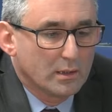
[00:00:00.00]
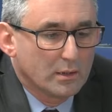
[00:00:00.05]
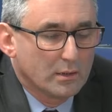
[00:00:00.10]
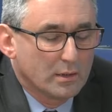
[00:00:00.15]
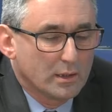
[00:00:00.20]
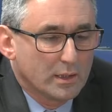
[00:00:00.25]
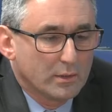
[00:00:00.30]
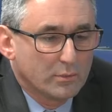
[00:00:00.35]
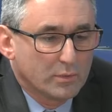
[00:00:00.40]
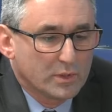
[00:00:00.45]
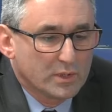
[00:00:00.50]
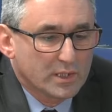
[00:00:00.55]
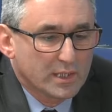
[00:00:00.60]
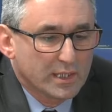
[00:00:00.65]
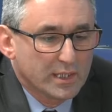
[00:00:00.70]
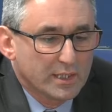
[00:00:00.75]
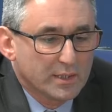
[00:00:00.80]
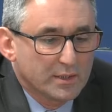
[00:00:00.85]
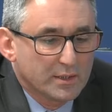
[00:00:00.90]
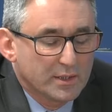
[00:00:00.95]
It was
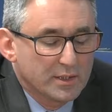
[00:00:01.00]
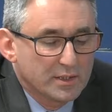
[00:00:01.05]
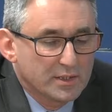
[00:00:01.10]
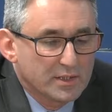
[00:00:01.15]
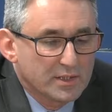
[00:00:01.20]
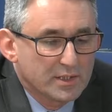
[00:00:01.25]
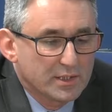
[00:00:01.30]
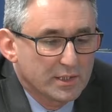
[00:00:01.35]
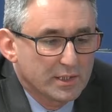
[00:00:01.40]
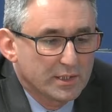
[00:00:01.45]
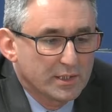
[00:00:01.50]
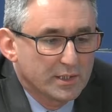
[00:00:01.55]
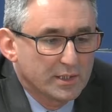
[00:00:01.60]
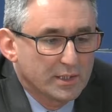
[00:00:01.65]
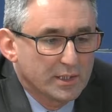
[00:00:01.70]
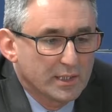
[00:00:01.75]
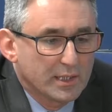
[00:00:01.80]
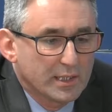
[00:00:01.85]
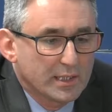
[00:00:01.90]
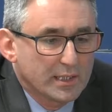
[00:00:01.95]
a
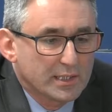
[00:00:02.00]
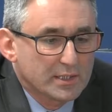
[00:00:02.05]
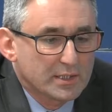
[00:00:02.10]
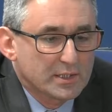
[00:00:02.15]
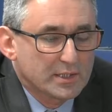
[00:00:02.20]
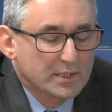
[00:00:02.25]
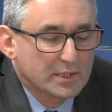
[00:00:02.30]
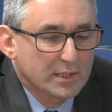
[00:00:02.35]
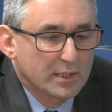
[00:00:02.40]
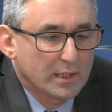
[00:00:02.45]
concern, yes.